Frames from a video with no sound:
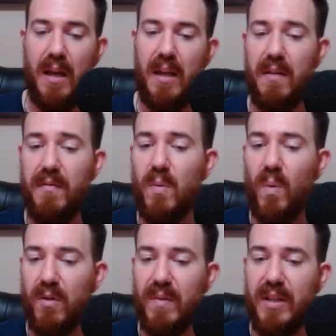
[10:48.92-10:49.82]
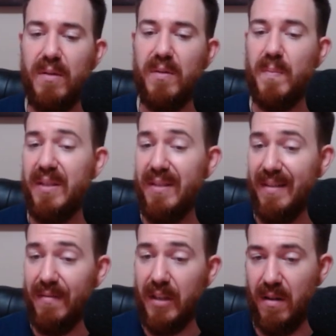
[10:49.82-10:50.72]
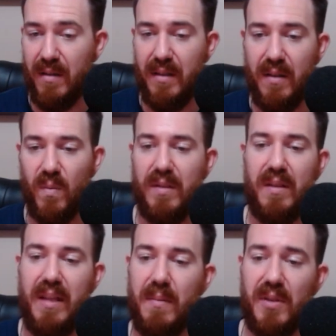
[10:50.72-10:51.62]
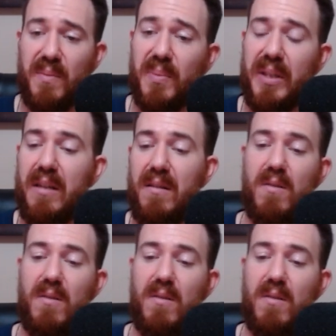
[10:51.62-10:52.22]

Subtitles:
If you want to redo specific content once the game is completed,